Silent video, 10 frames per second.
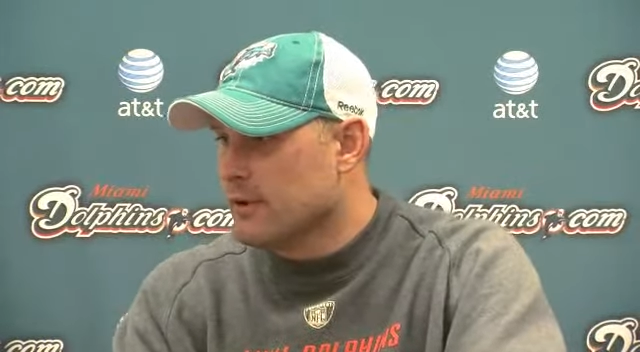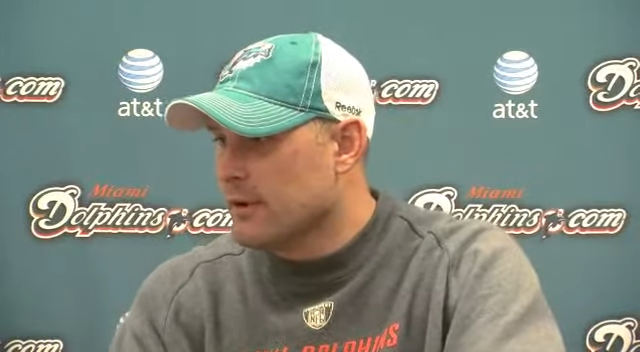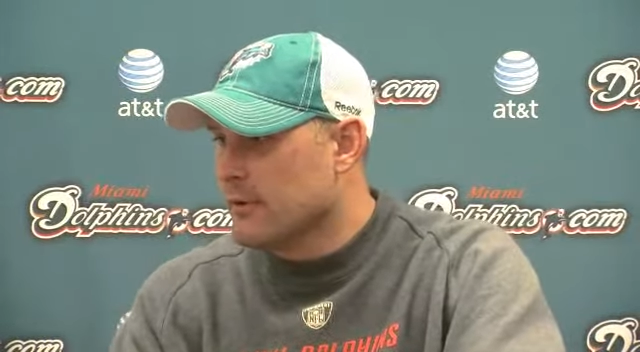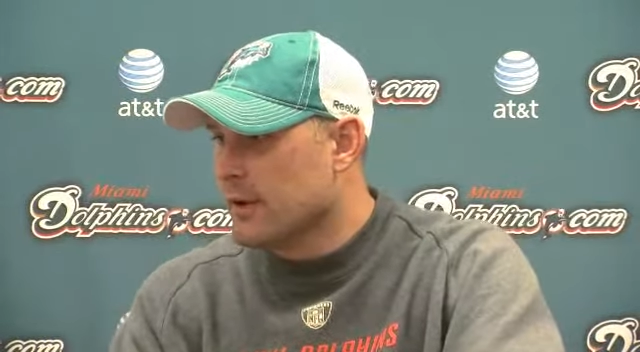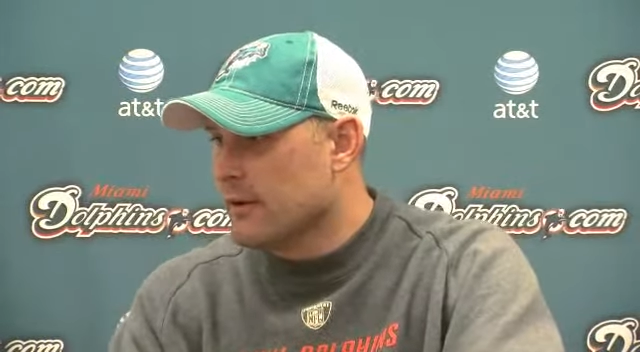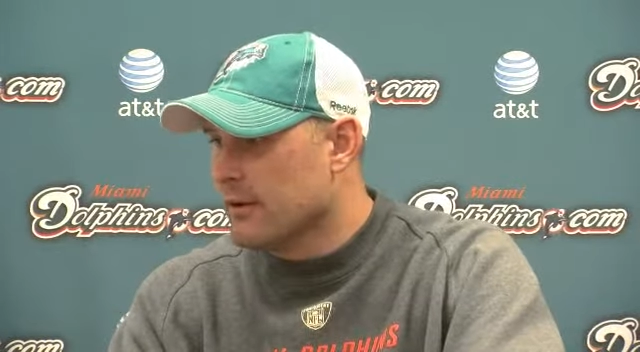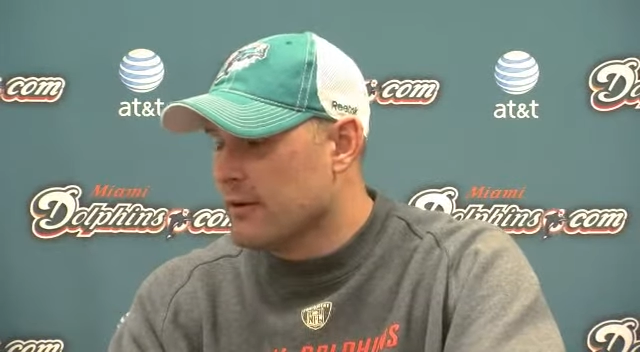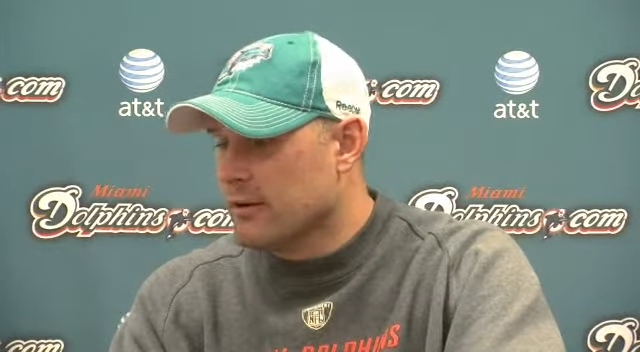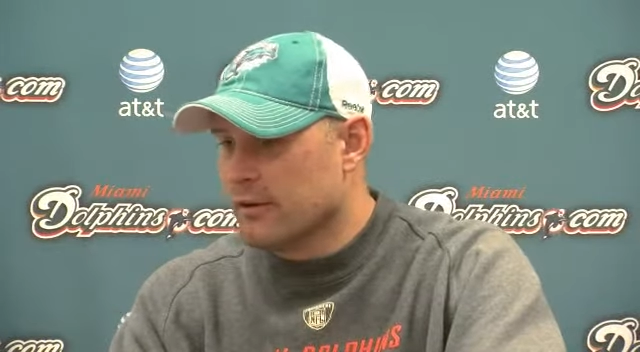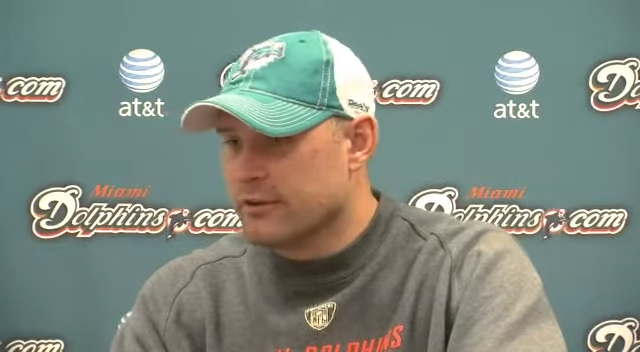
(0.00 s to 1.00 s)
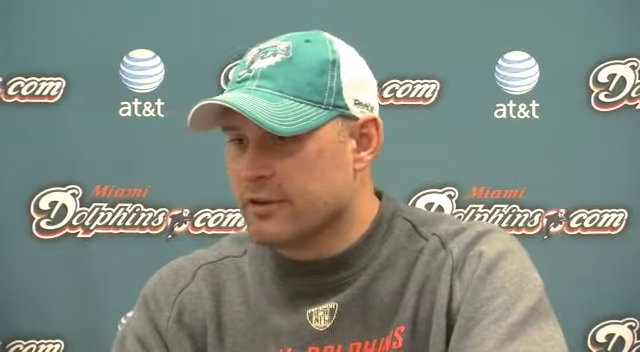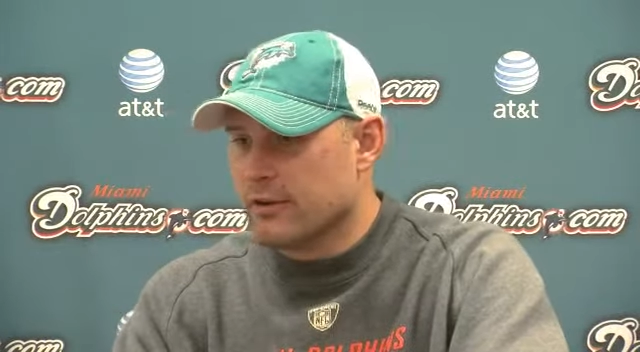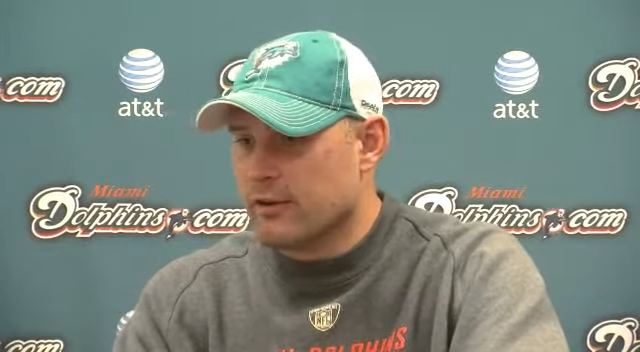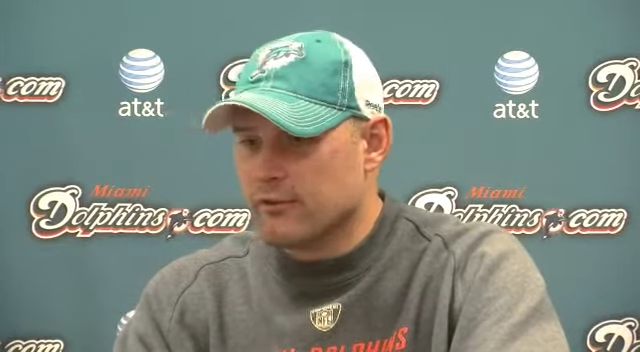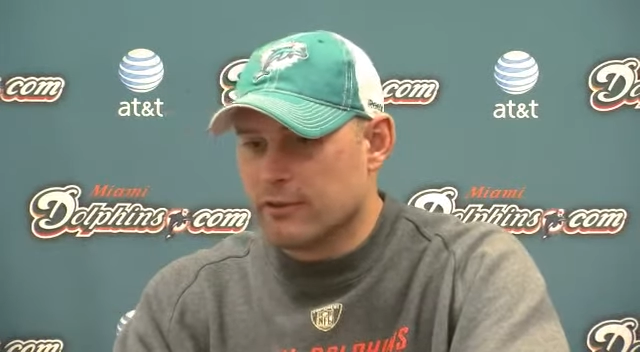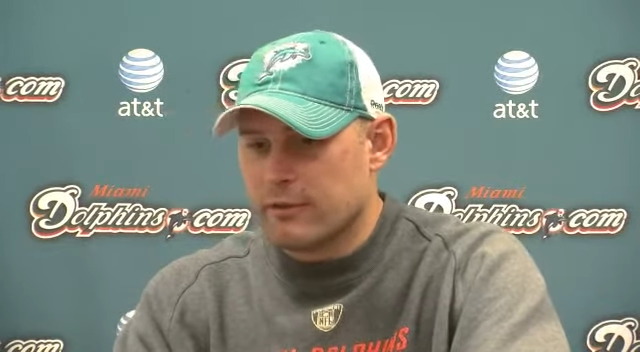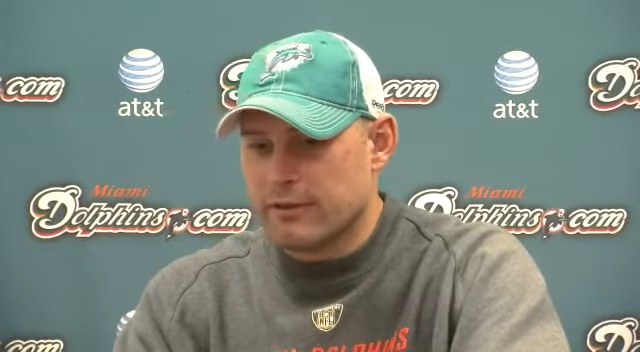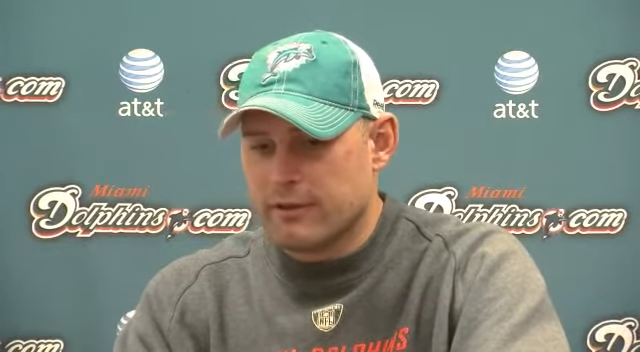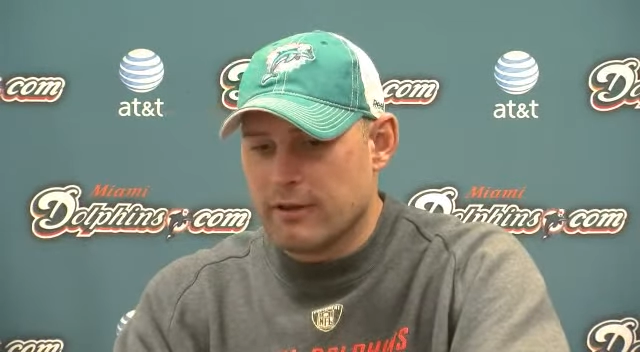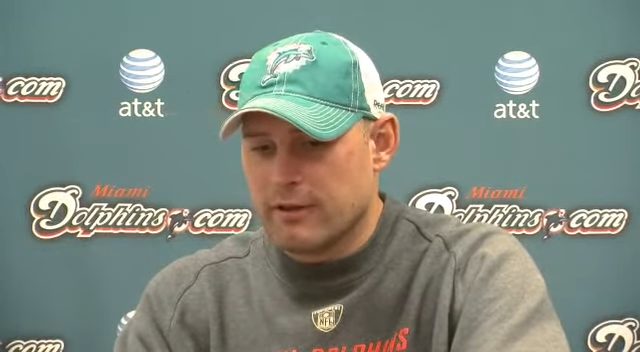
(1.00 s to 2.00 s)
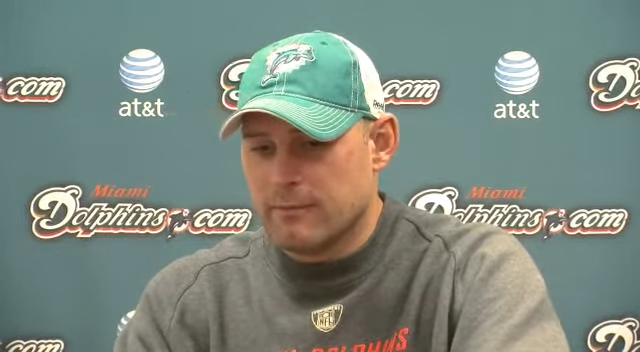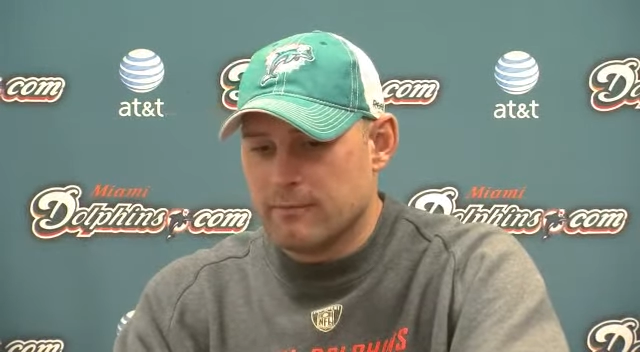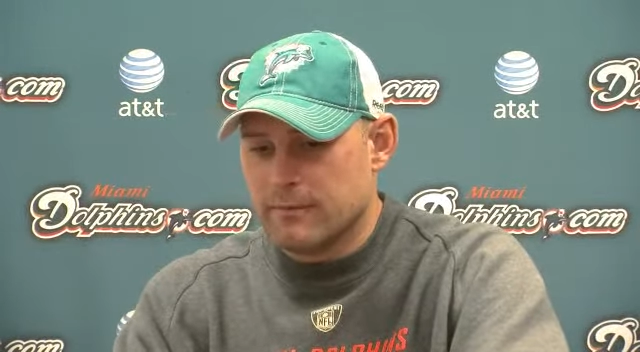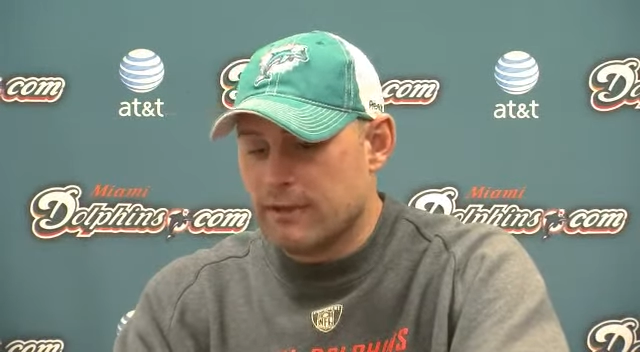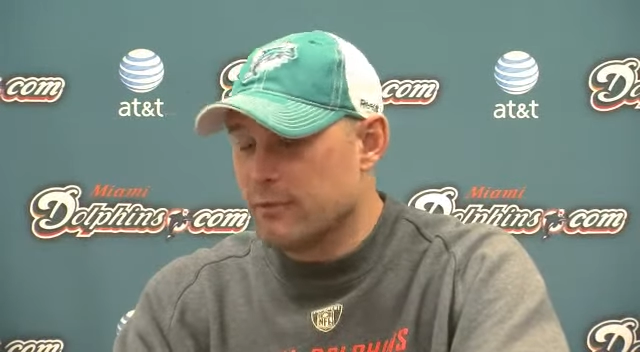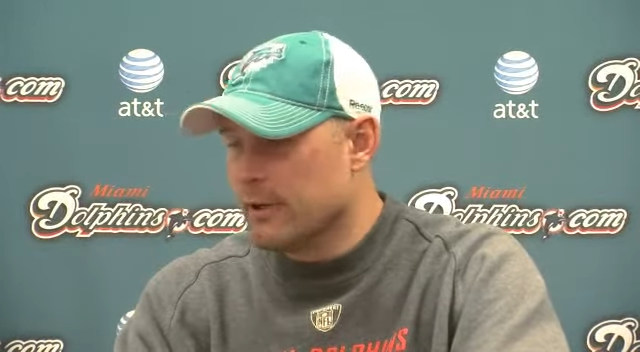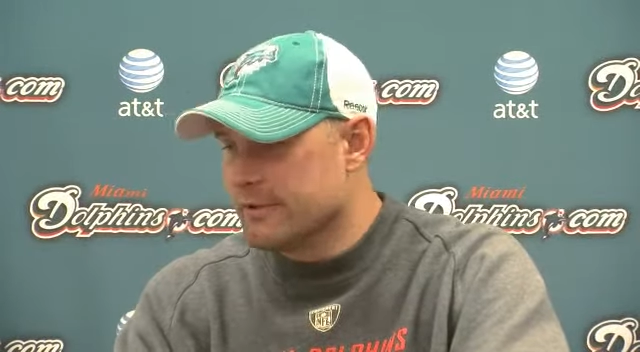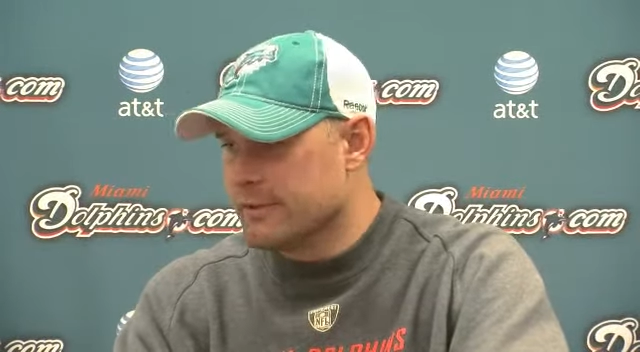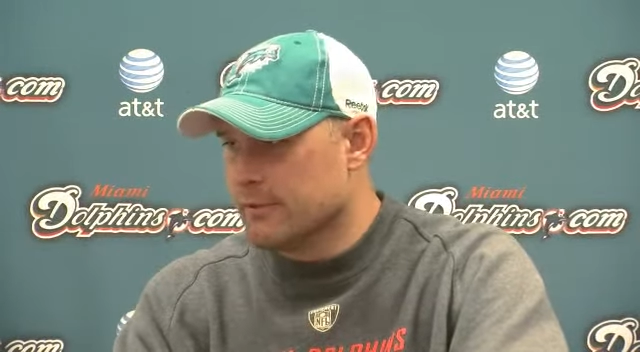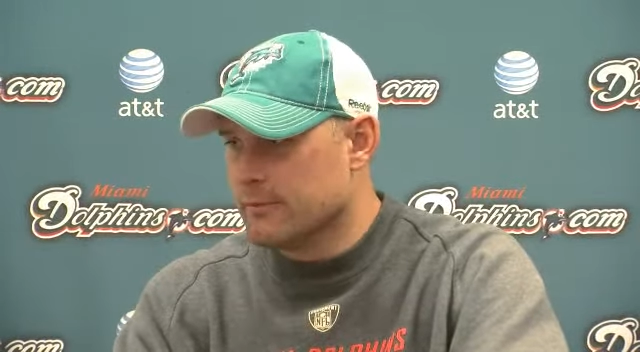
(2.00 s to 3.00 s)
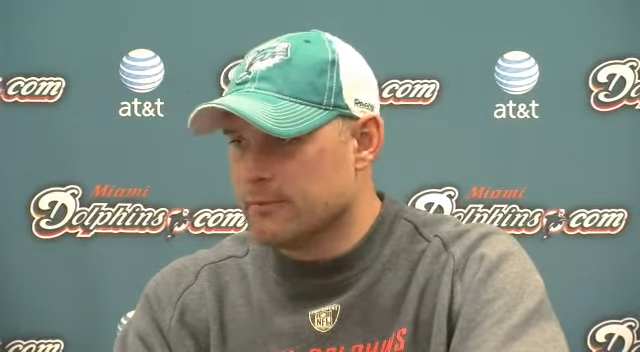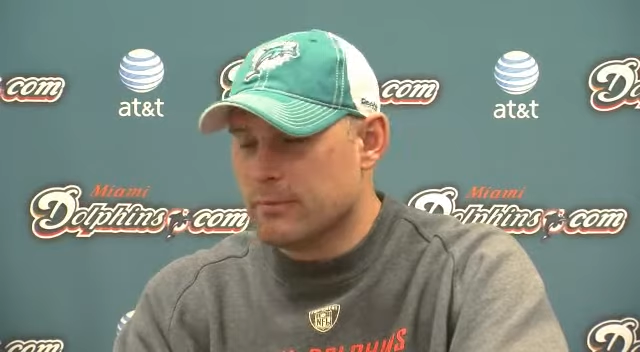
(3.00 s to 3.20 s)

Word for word: You know, we had an early turnover with um, in the red zone,